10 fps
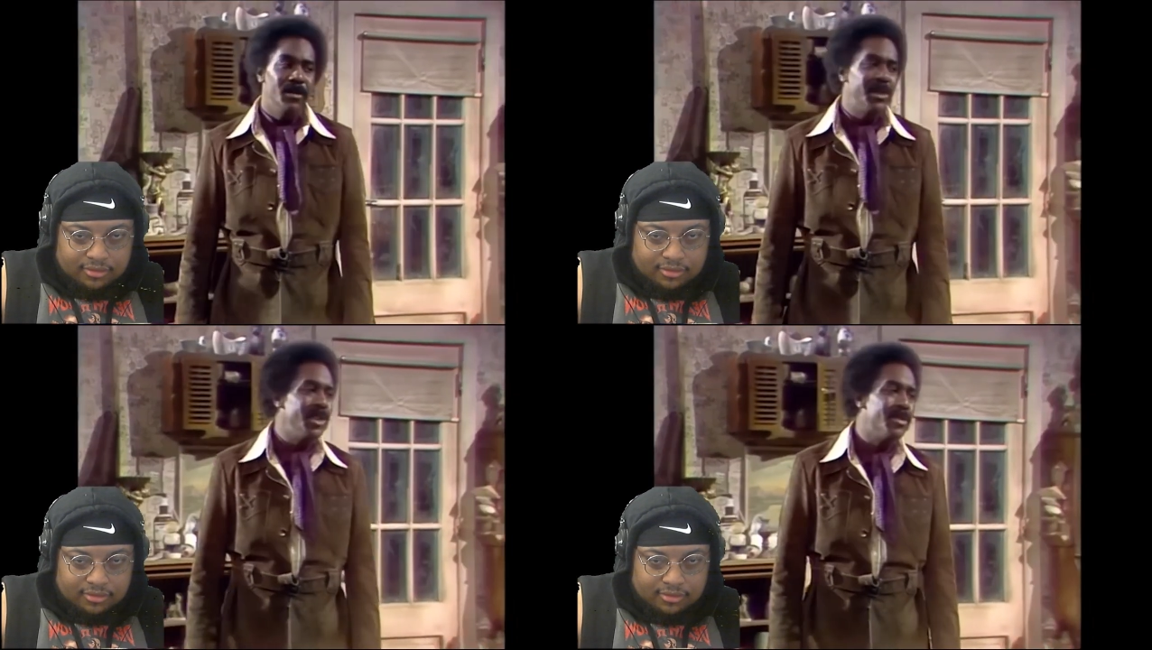
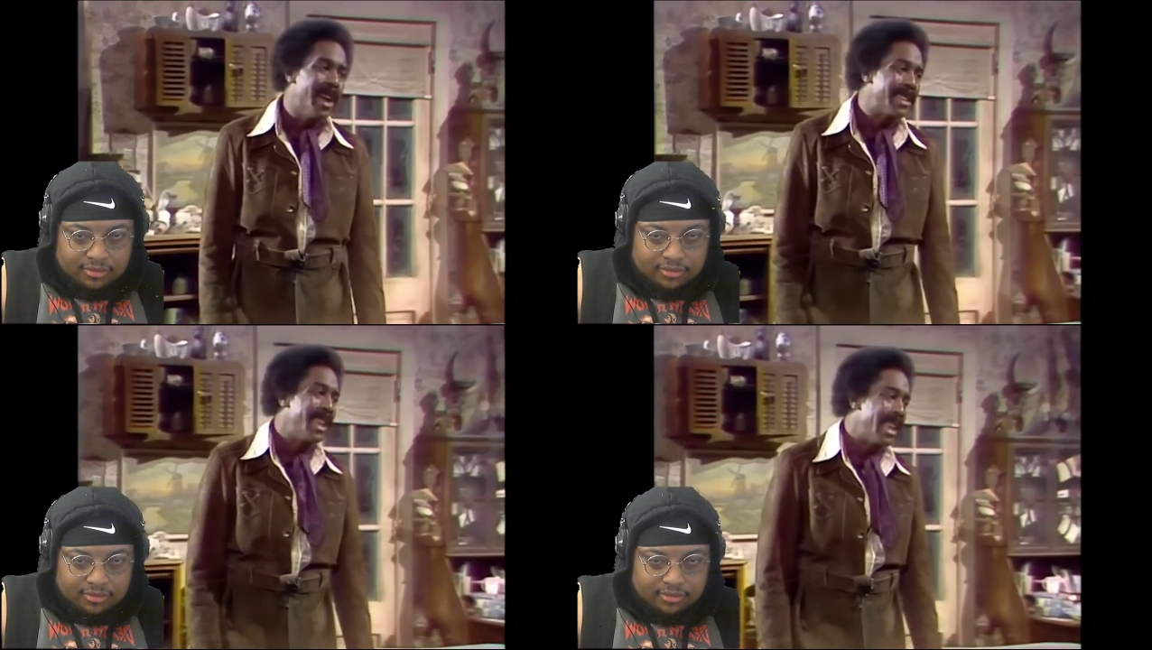Speaker 1: Would you
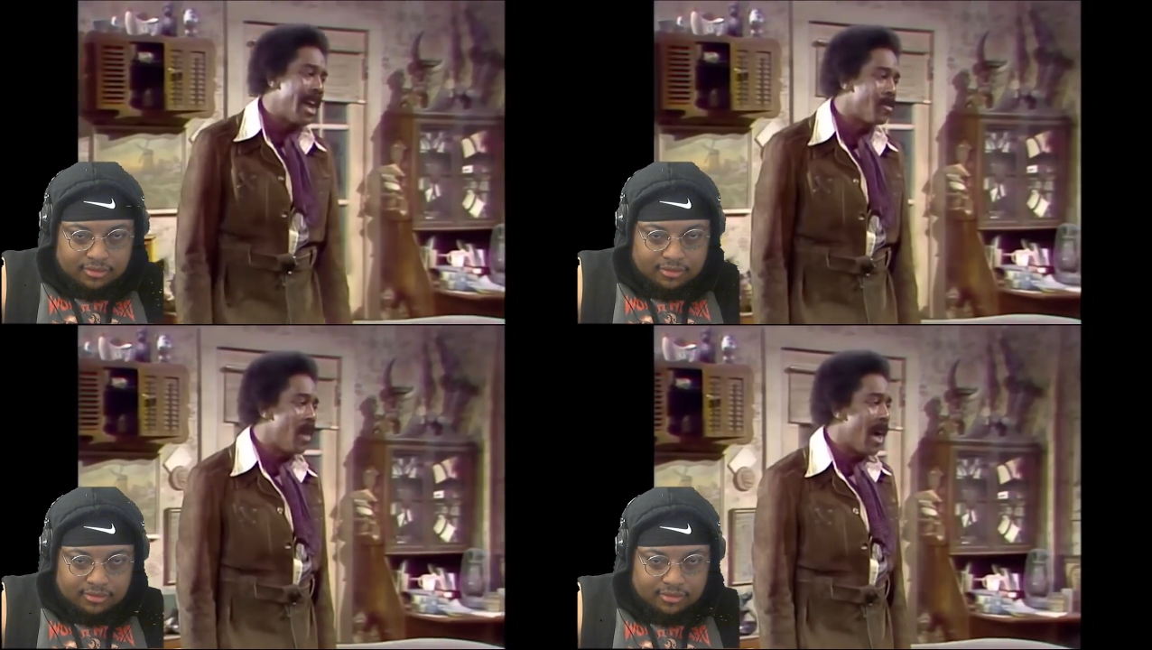cut
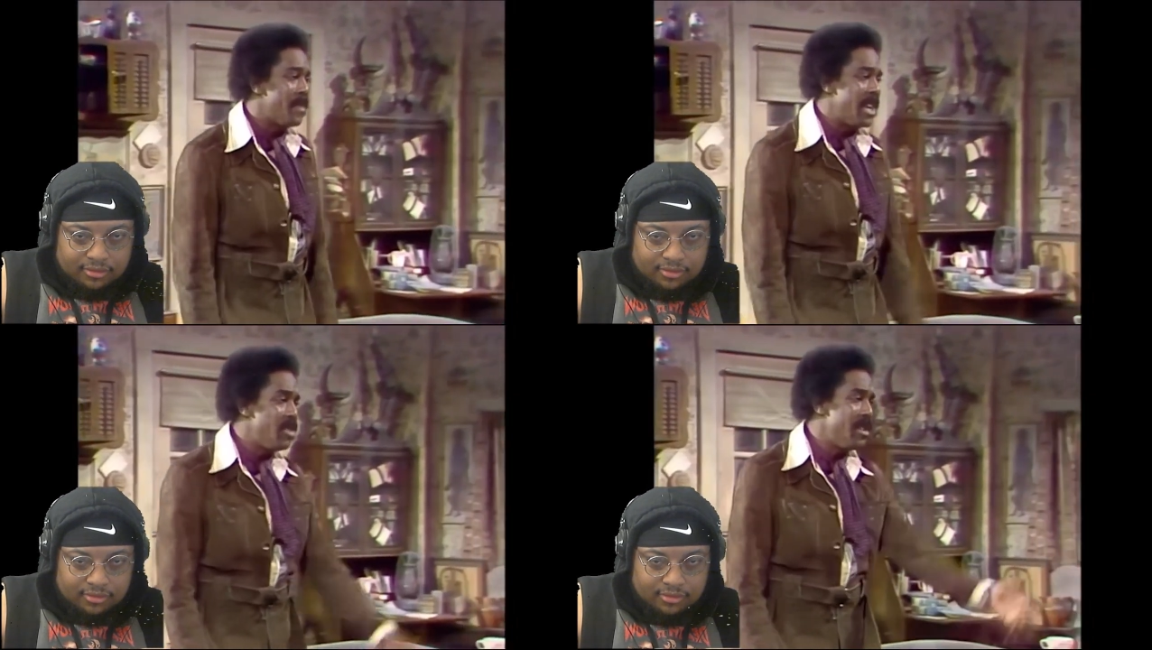that out,
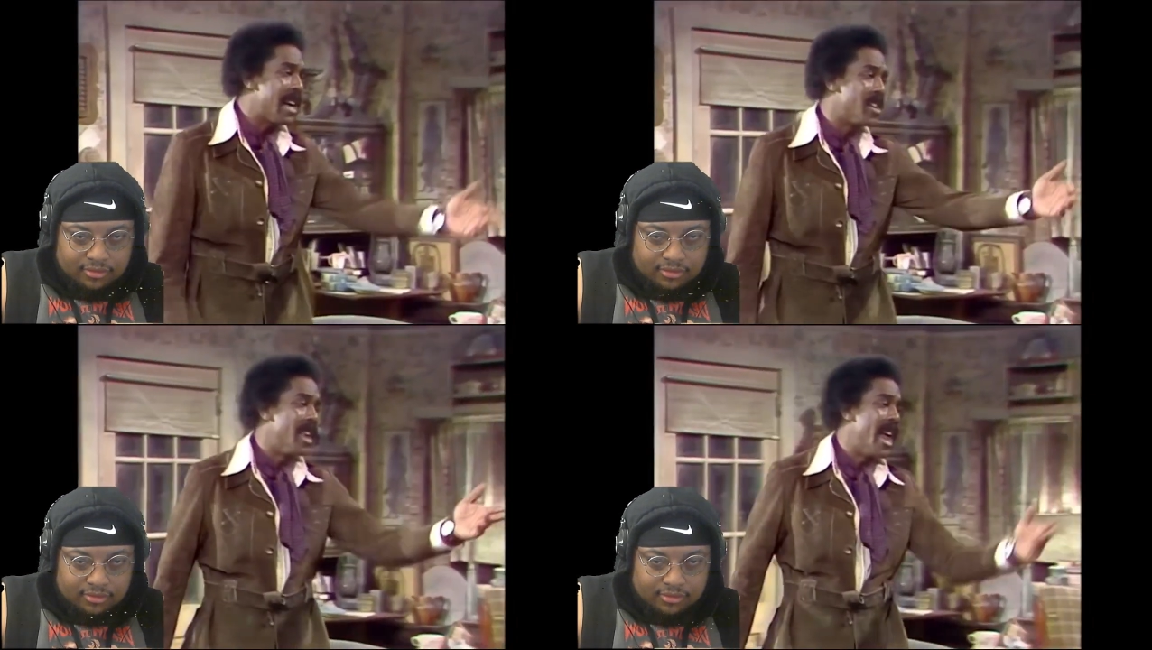Pop? Now, you're
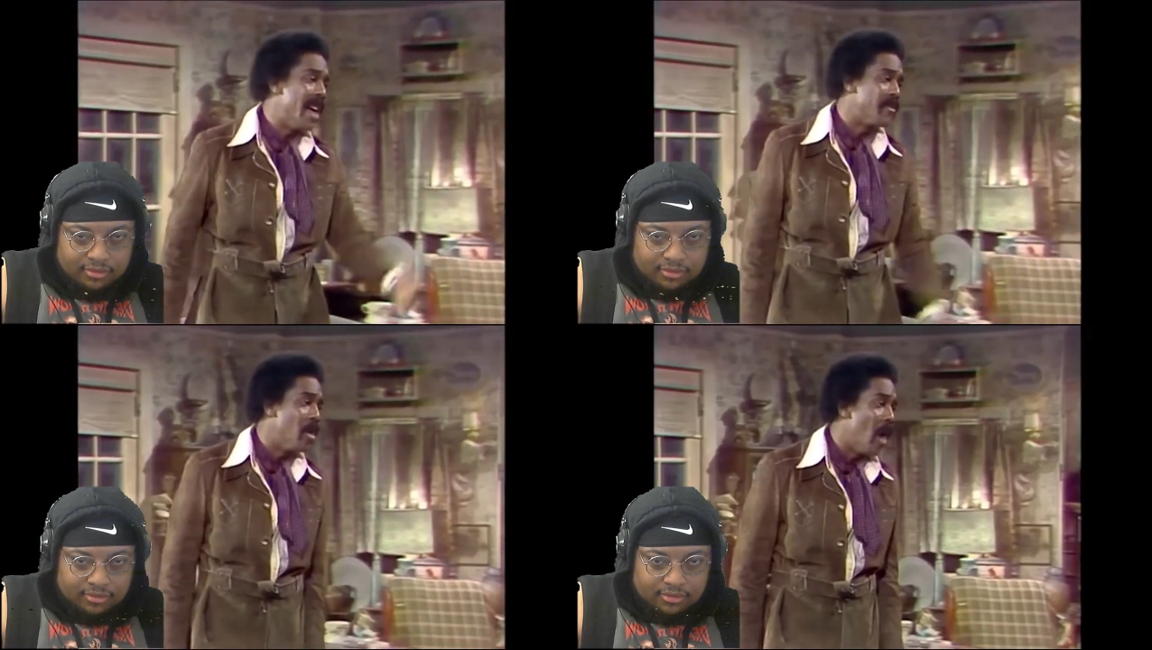not going to
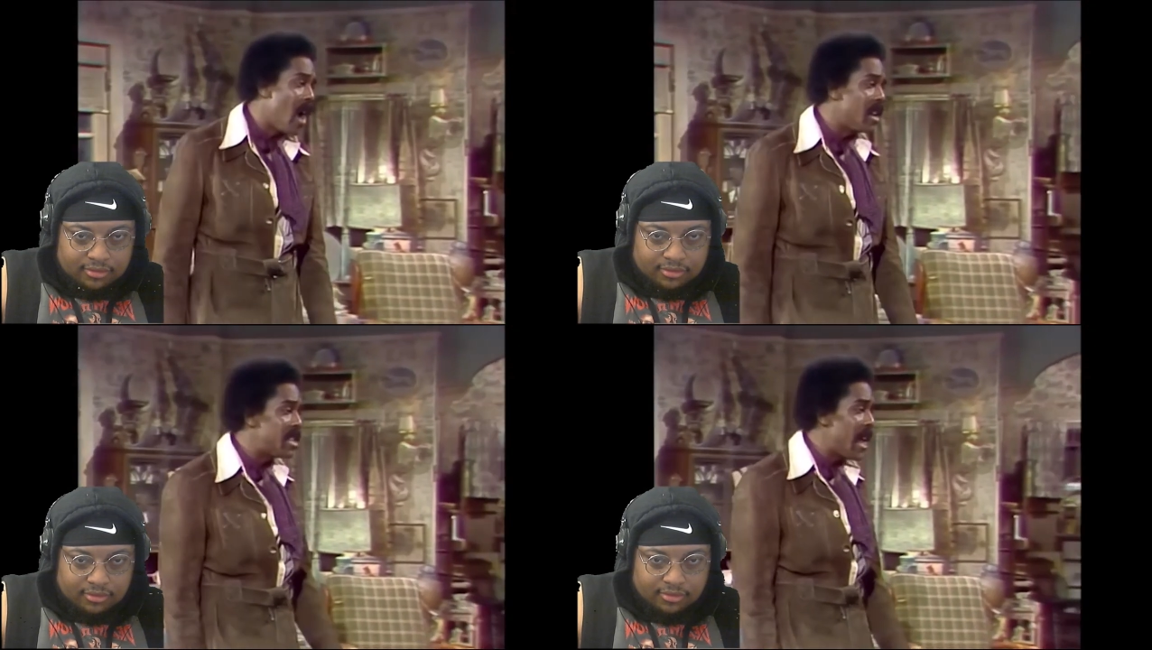have no
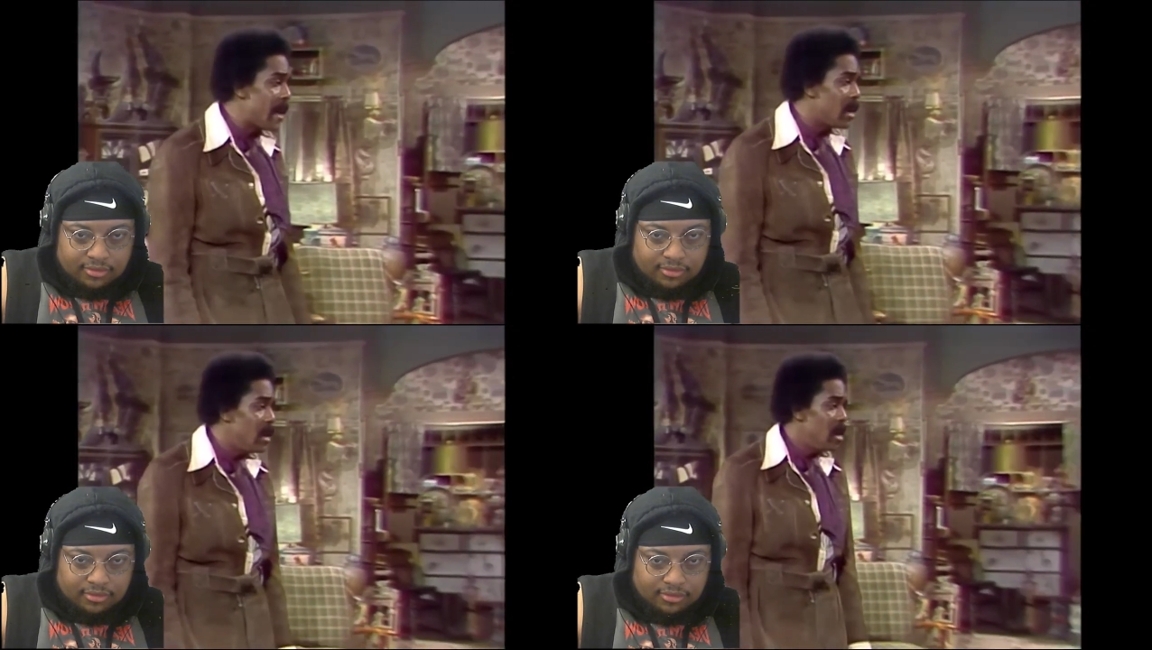heart
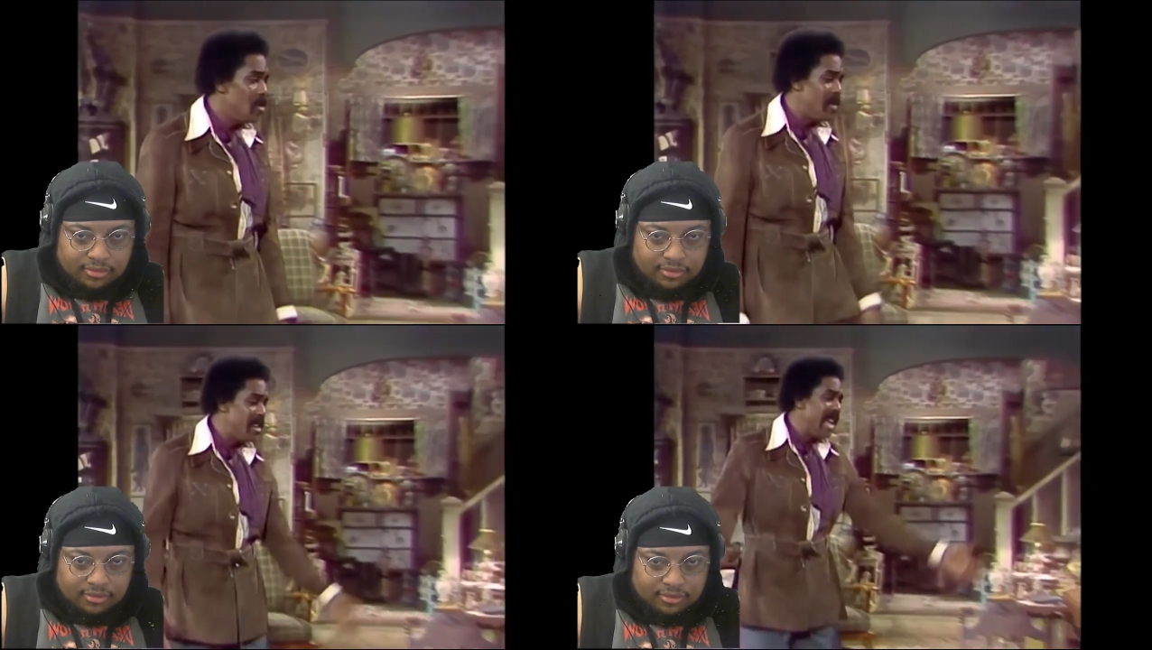attack.
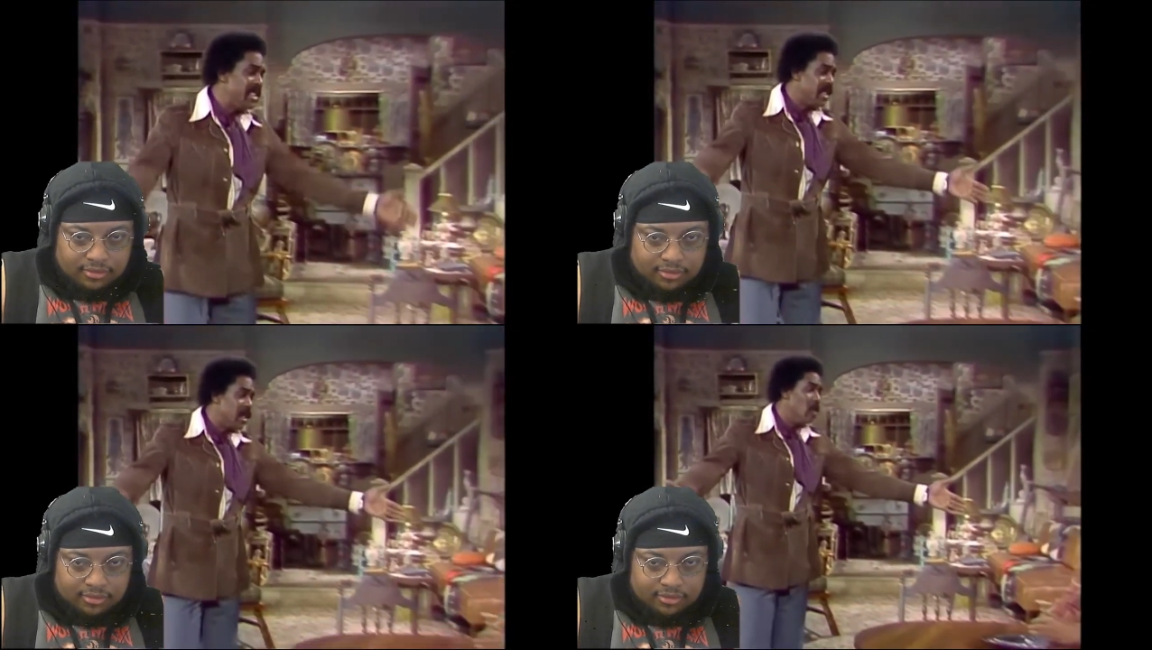You'll be
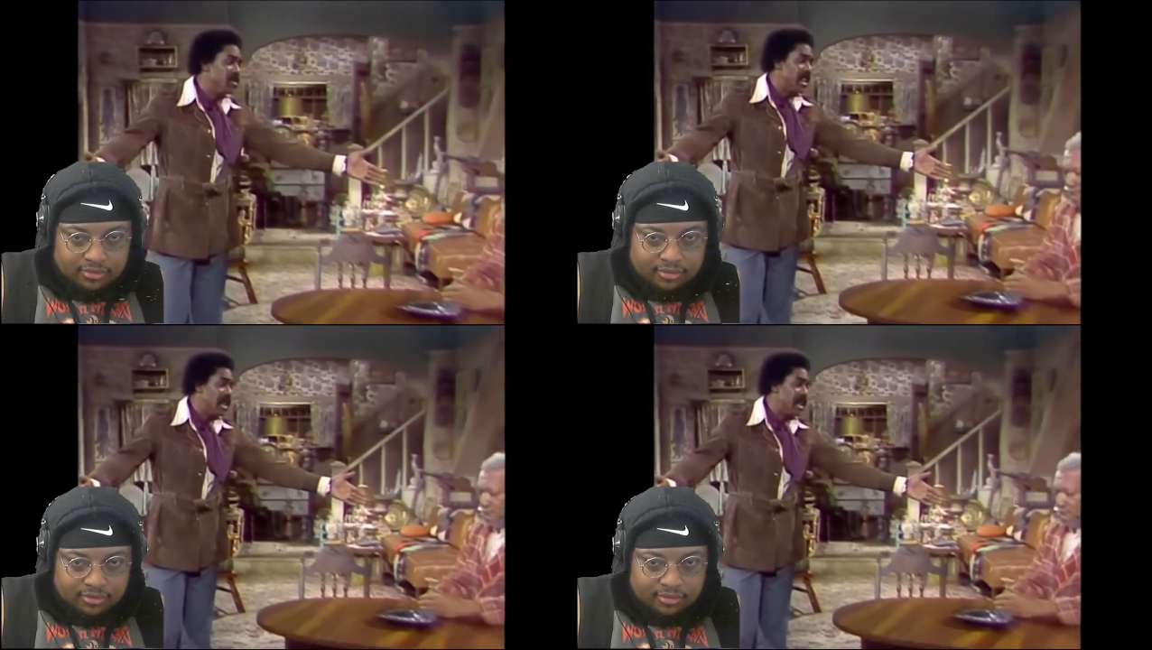nice and cozy